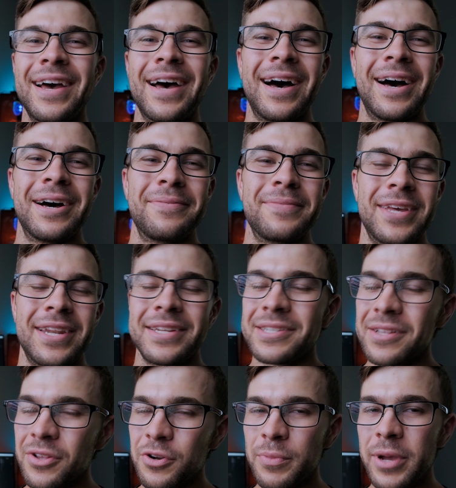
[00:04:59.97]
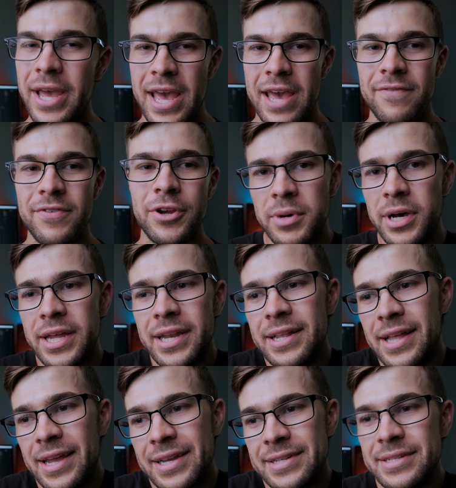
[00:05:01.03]
It is a little bit heavier, but
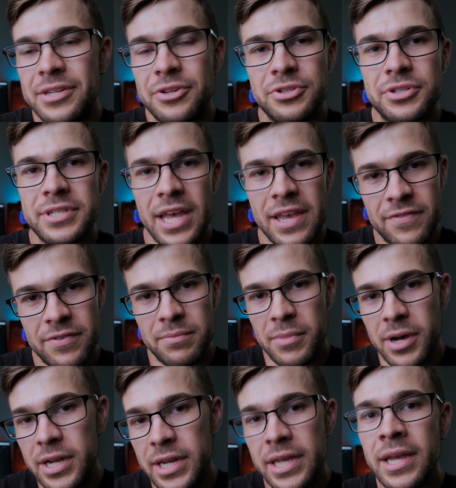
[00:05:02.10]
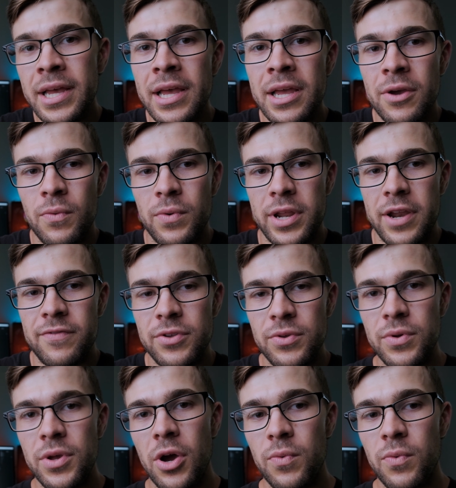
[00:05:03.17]
like I said, you're saving money whenever you go